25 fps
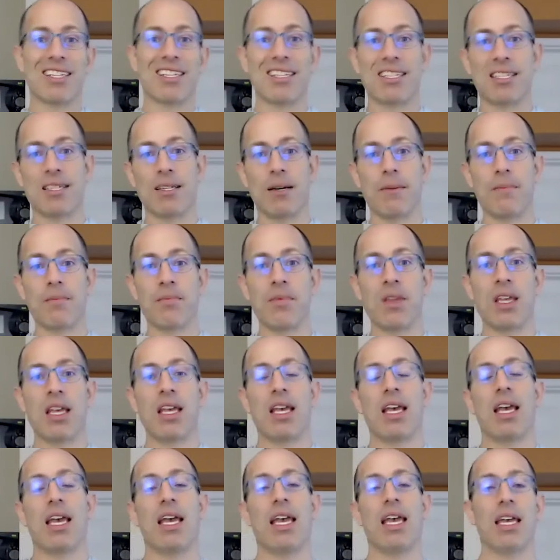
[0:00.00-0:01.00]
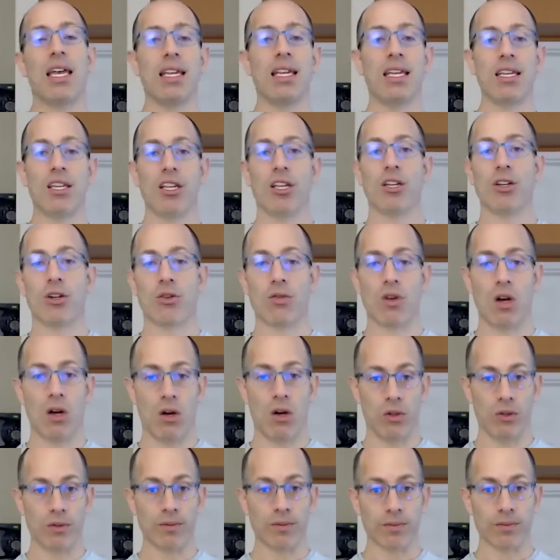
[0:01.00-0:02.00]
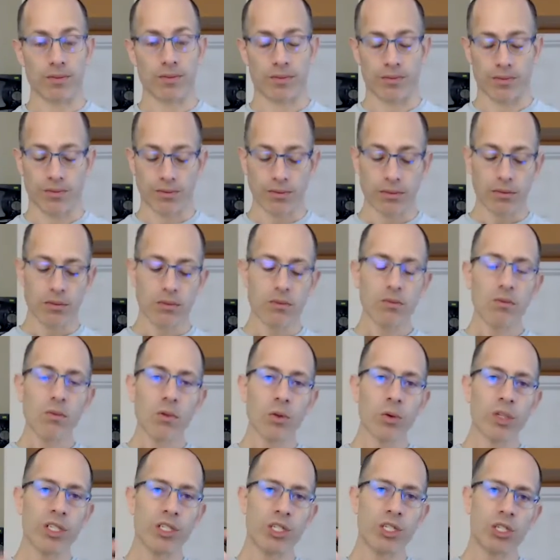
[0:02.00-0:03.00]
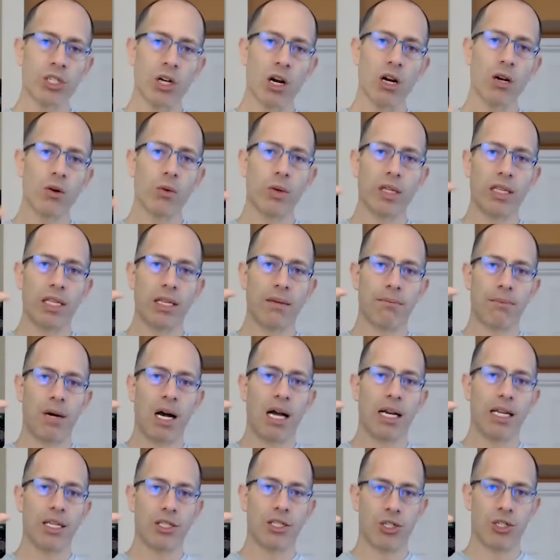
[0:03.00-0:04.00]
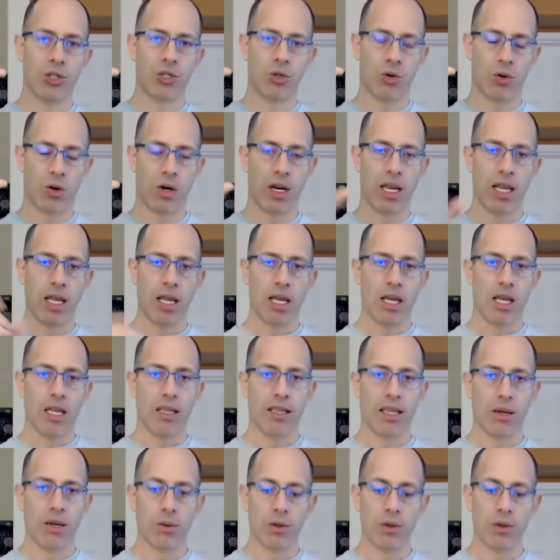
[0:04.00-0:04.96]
system and into your own. We start with the embodied story, then